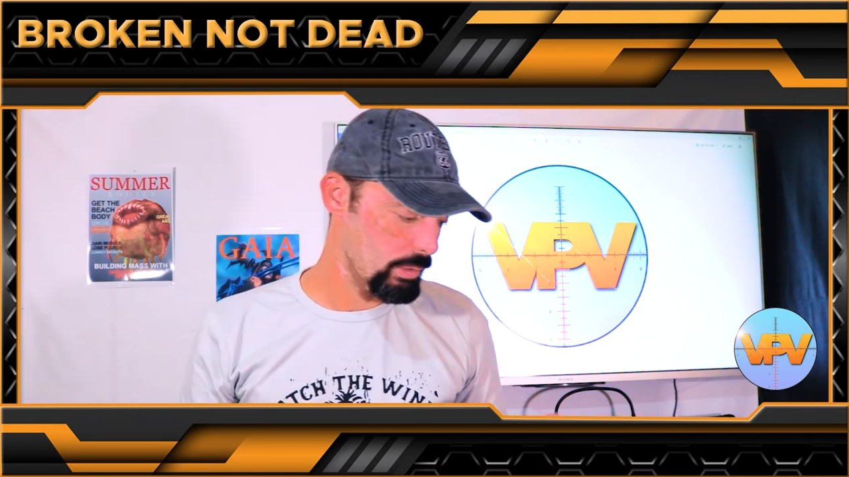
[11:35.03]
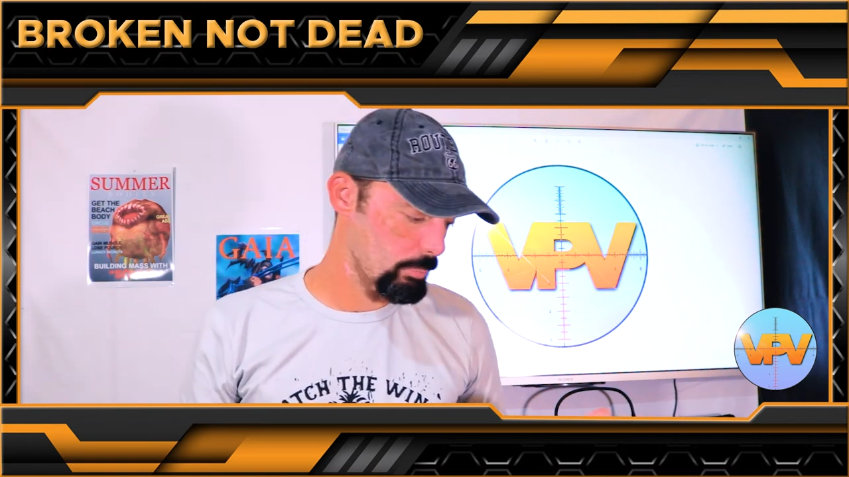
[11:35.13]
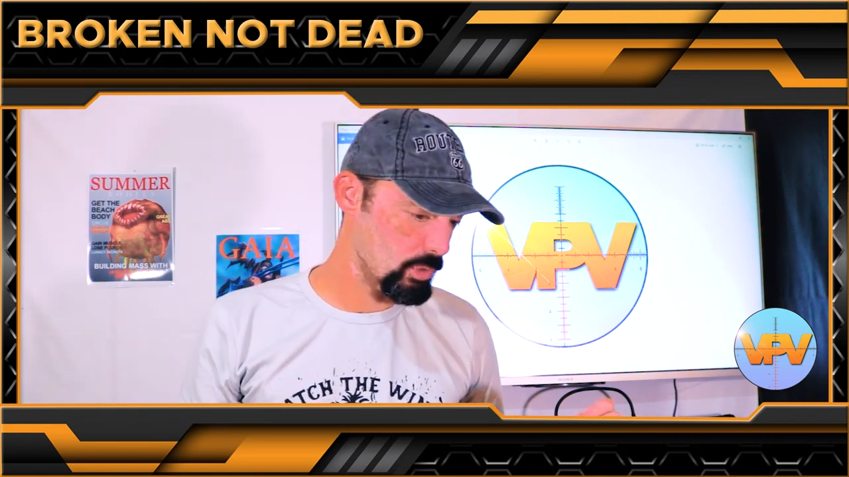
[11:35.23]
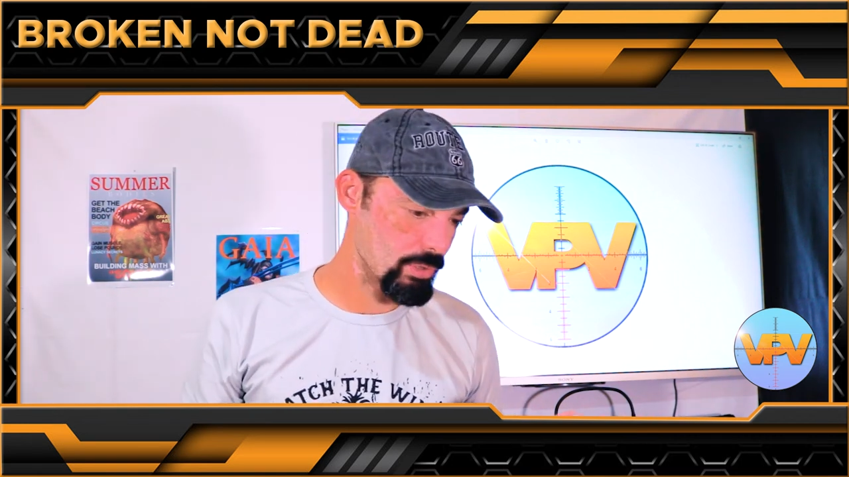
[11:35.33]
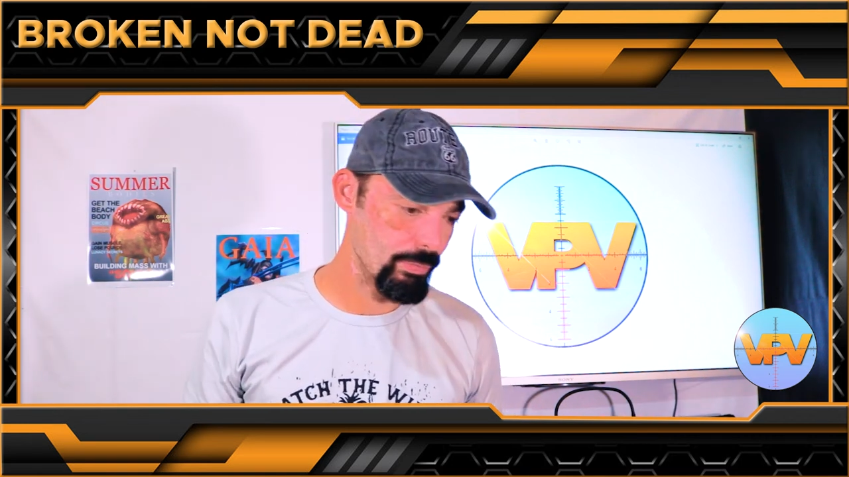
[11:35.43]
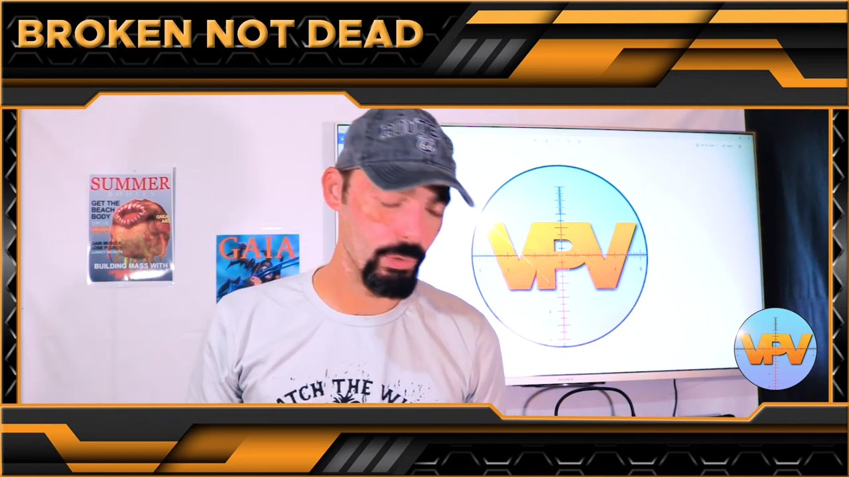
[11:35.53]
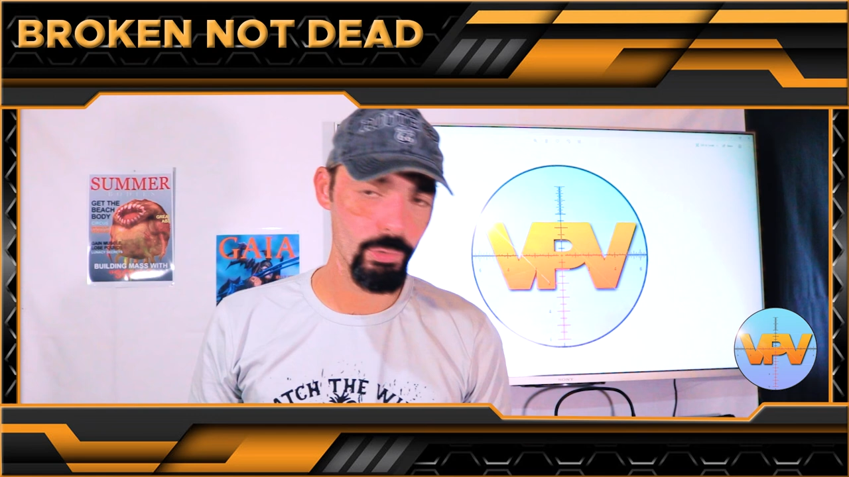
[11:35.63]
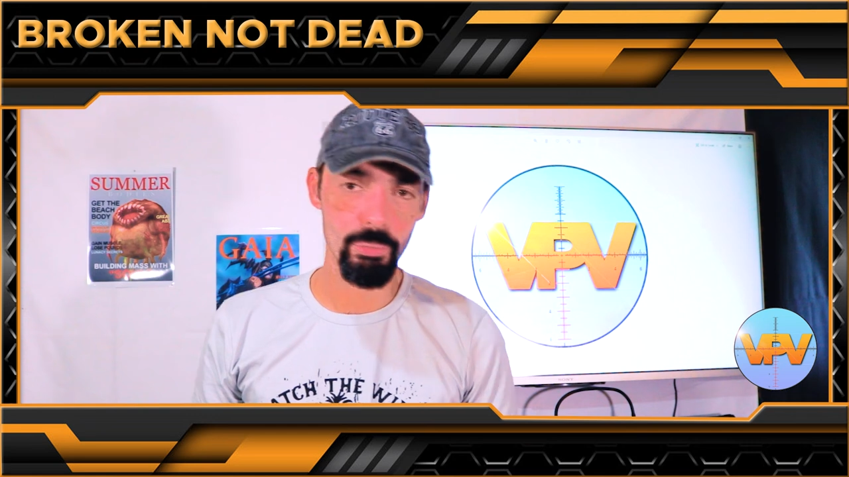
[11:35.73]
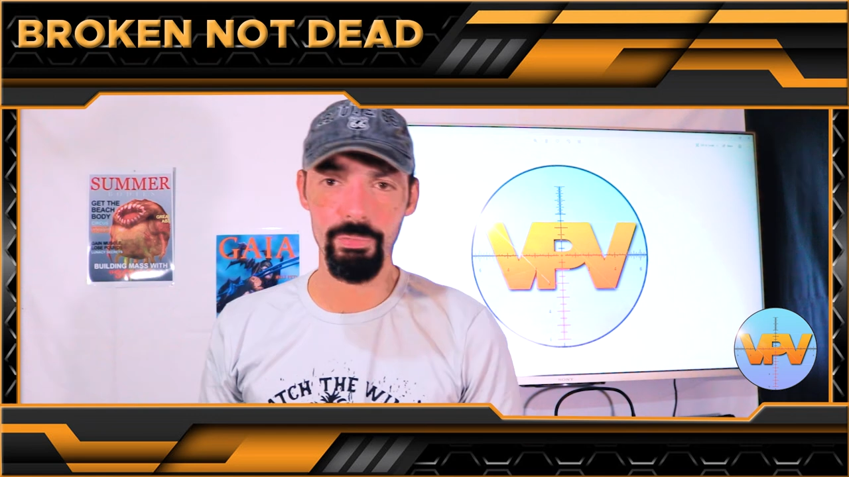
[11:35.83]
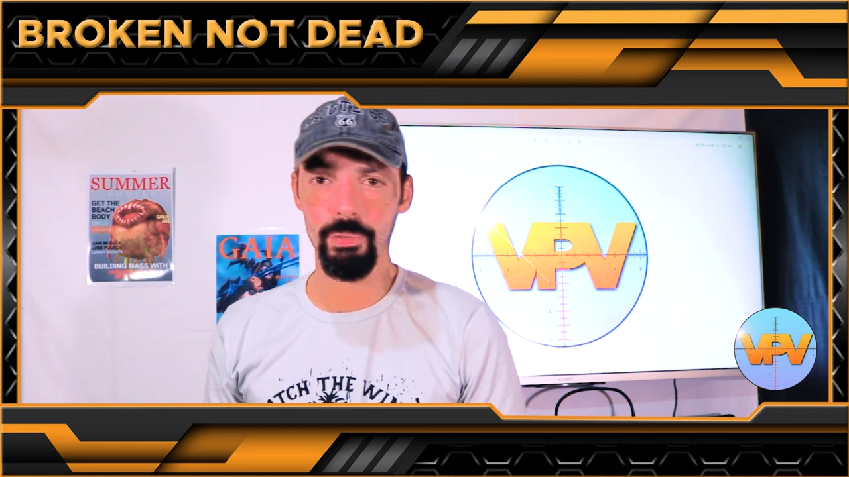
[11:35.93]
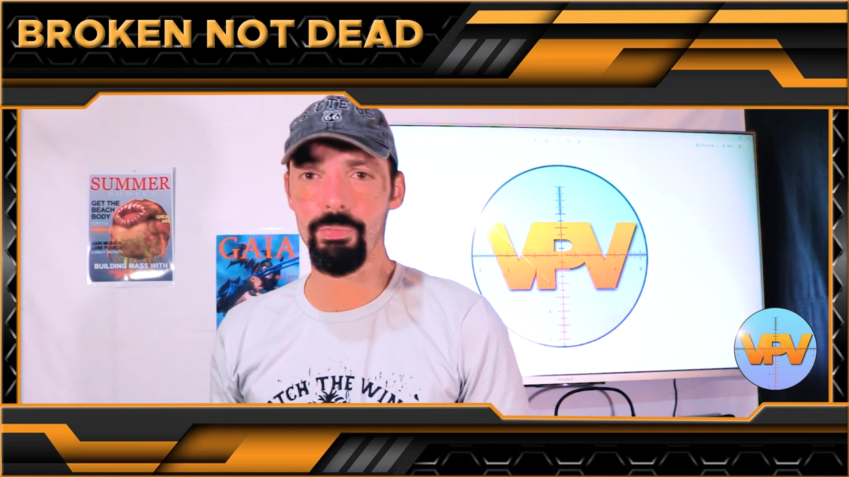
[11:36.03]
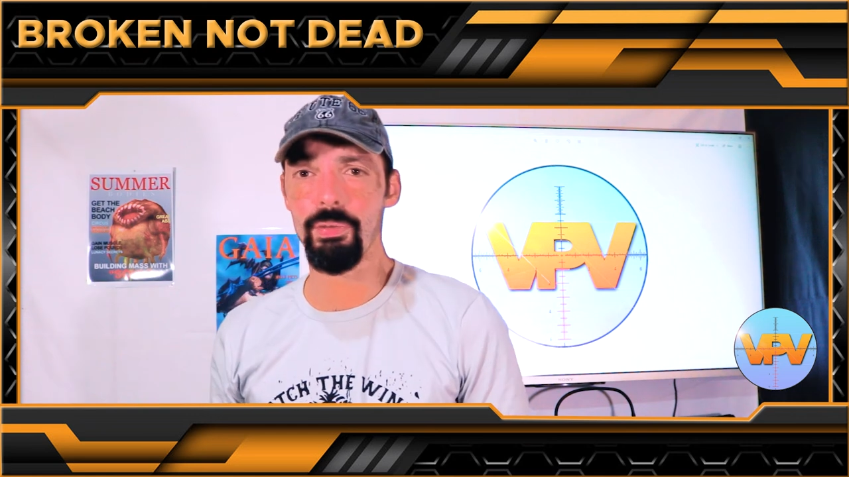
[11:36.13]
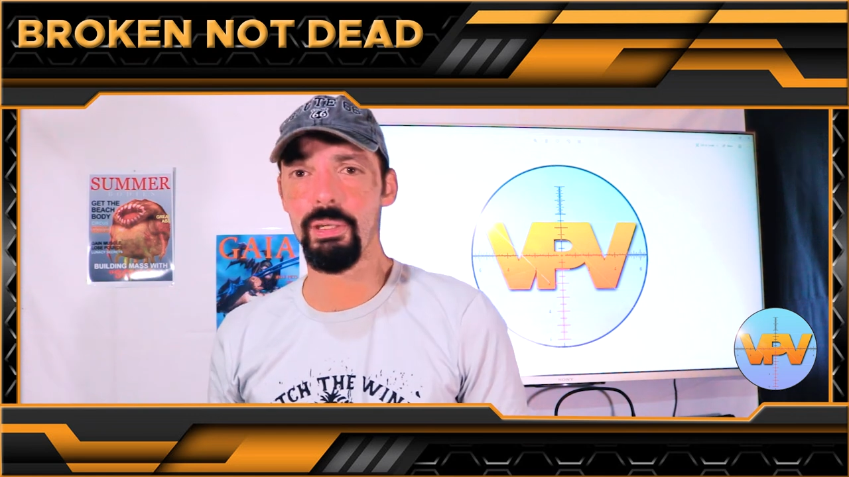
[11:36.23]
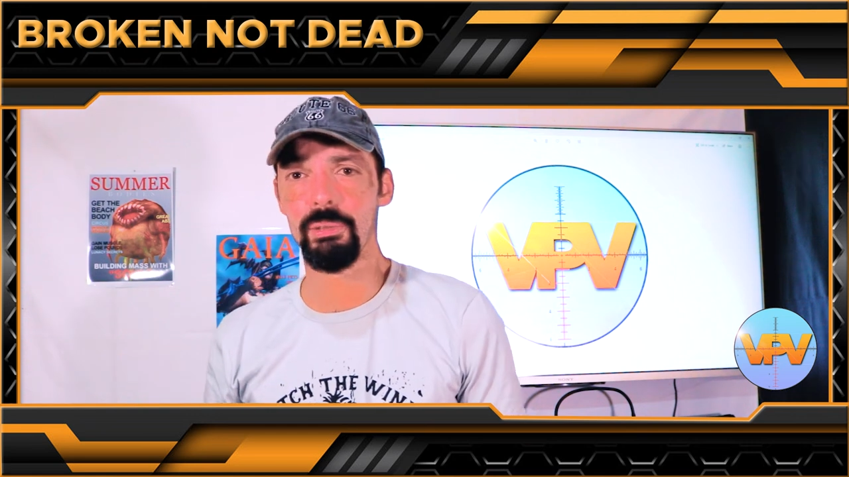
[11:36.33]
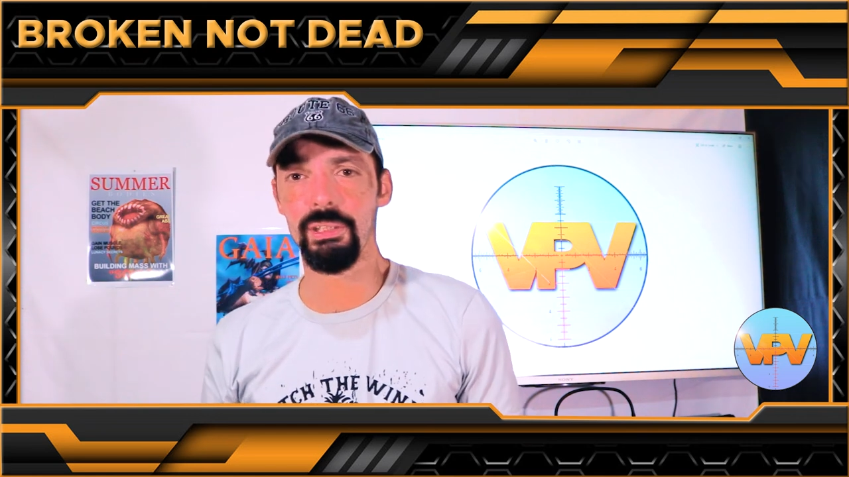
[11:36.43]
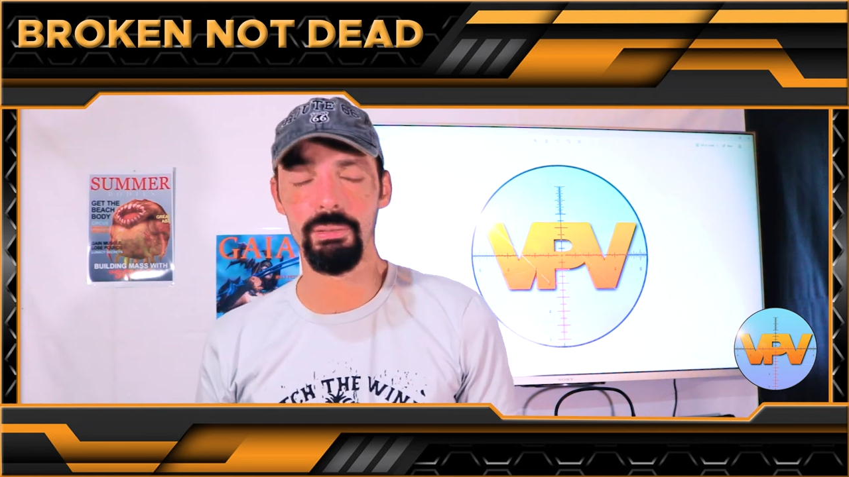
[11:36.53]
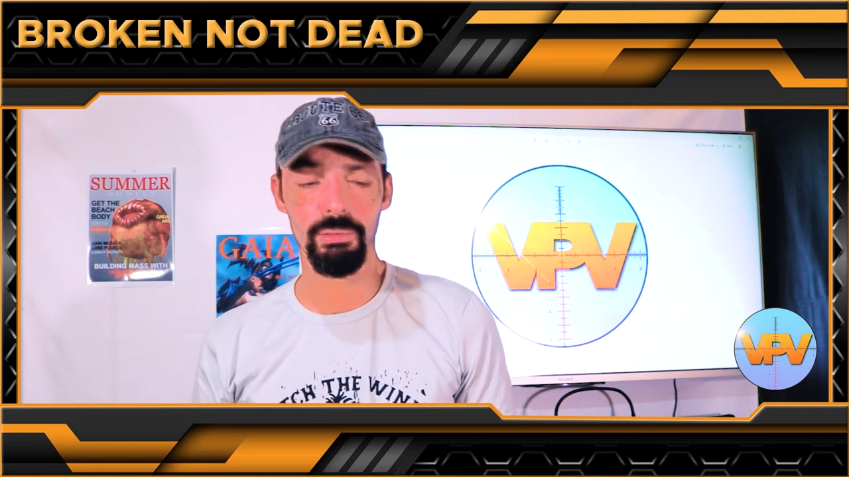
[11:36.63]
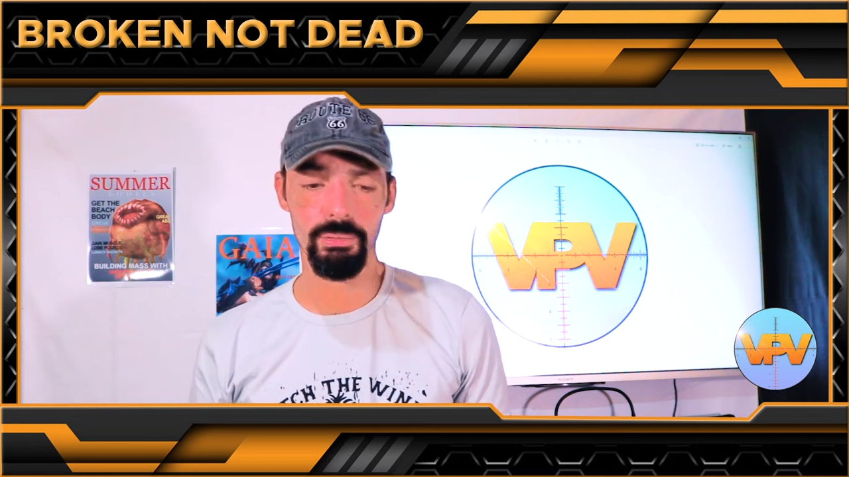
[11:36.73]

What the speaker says: And most if you go with your family,